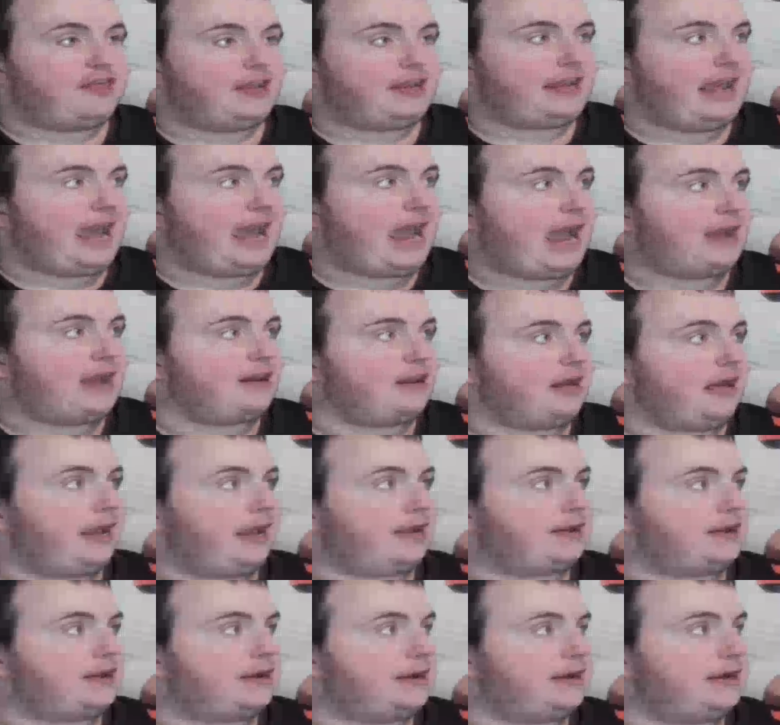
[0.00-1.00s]
had
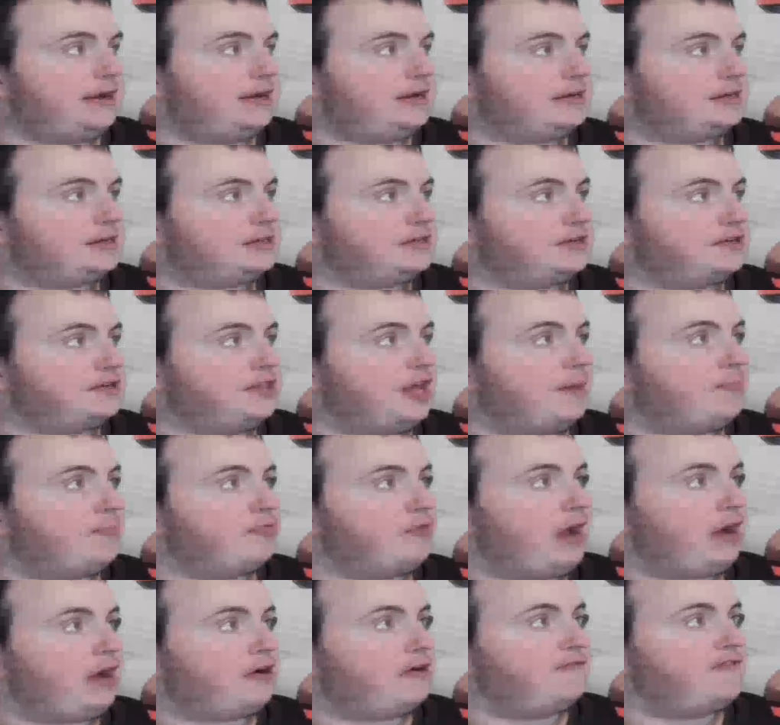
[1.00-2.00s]
like a club
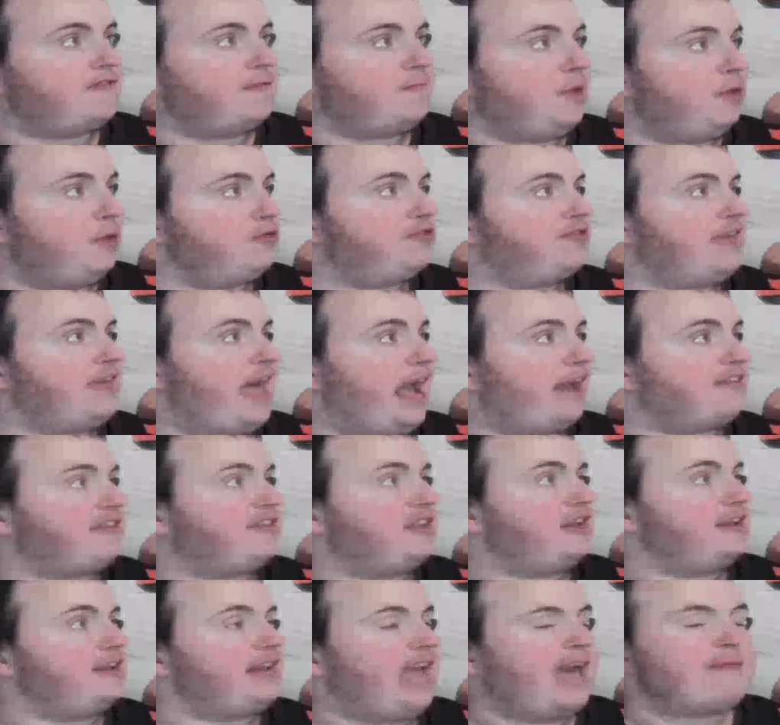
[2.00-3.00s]
record for most sacks in
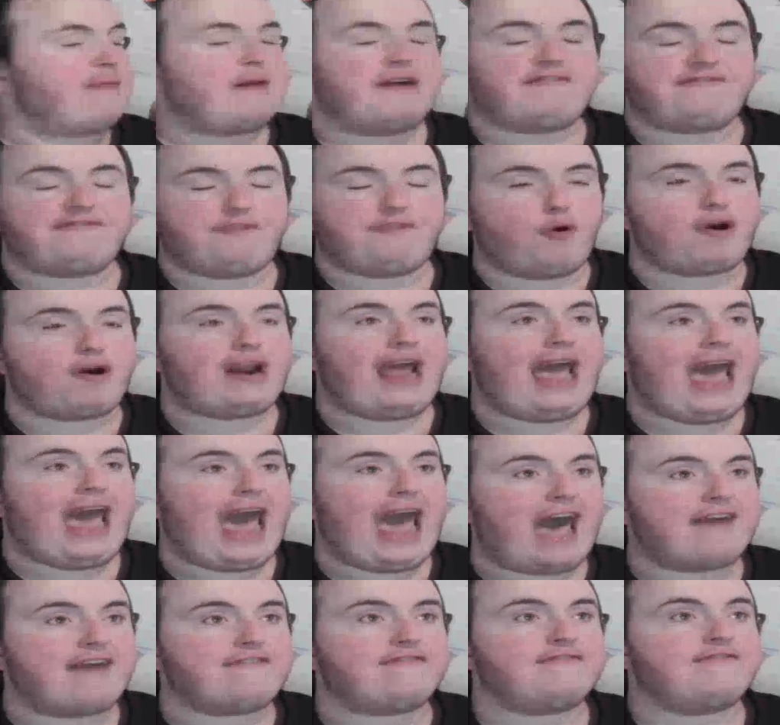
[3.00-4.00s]
a game at
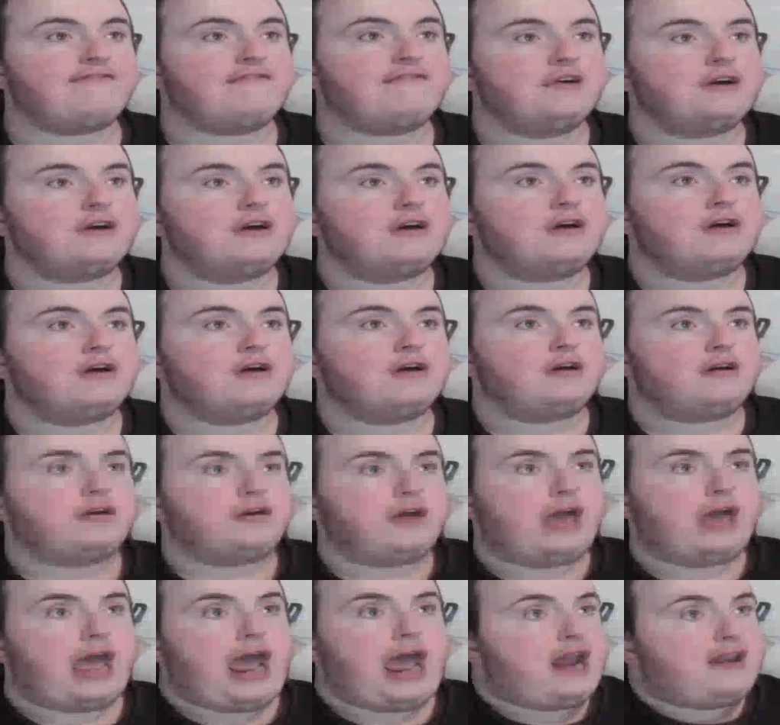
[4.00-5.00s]
4.5.
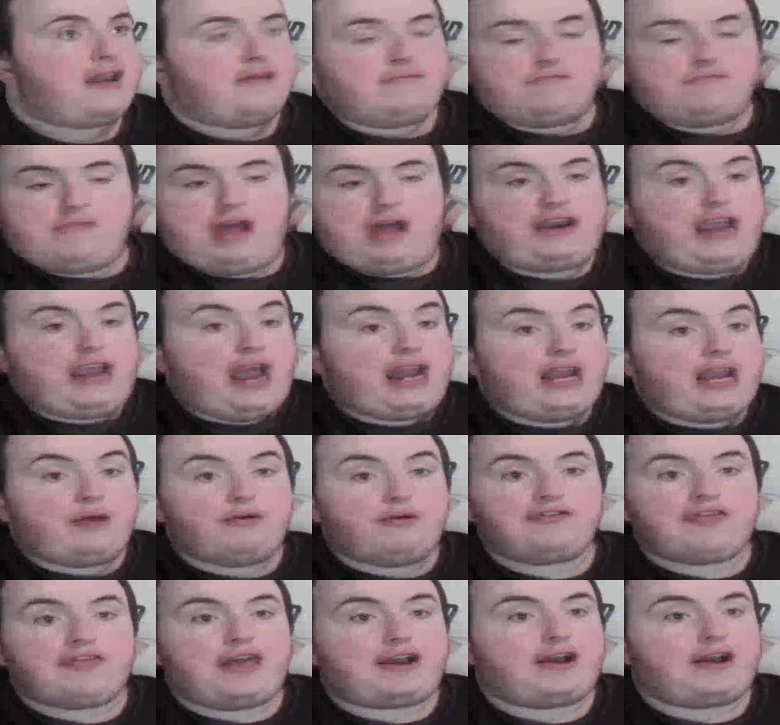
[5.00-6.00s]
And again, he
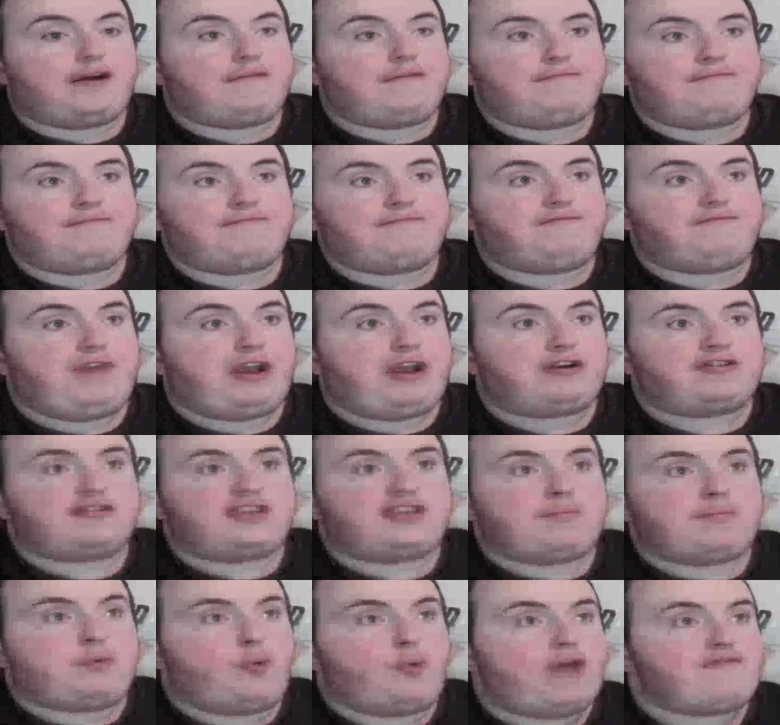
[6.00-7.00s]
was like a
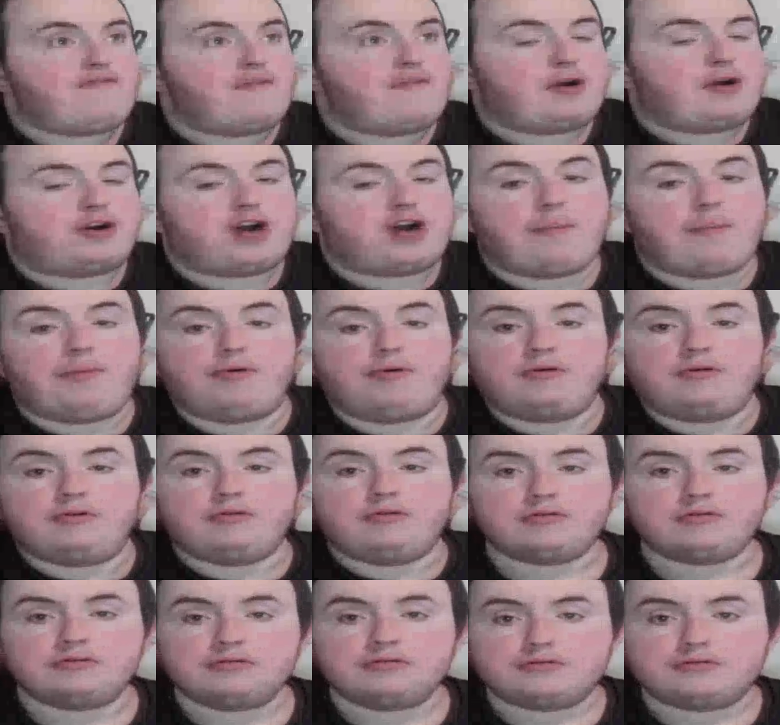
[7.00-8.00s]
fingertip away from a couple.
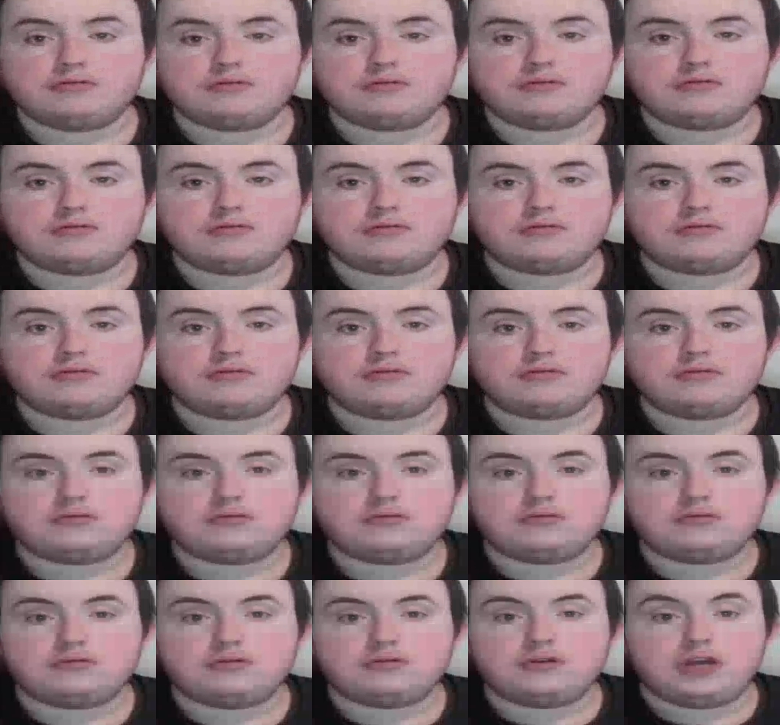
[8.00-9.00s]

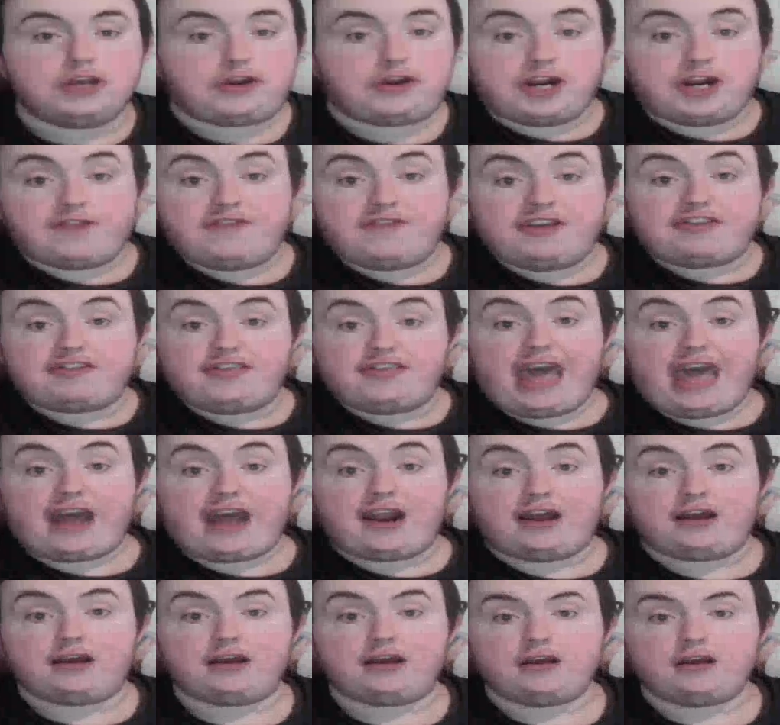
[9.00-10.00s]
He could have easily
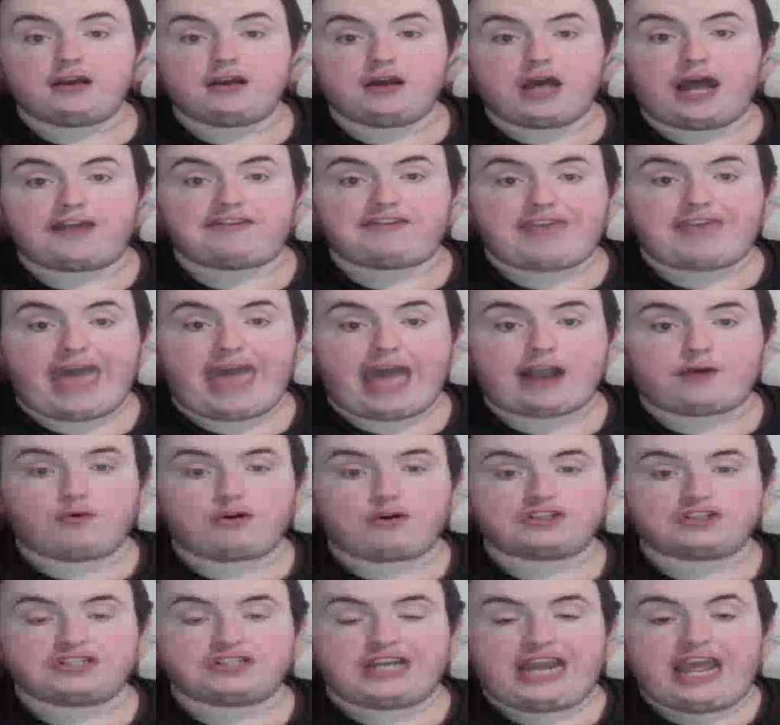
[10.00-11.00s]
had a sack
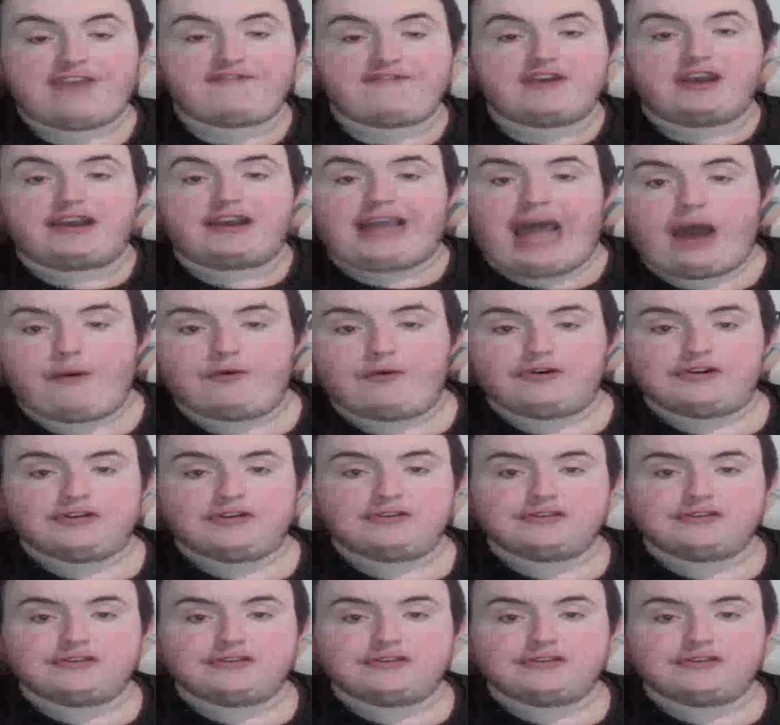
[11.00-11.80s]
where Jadeveon got one.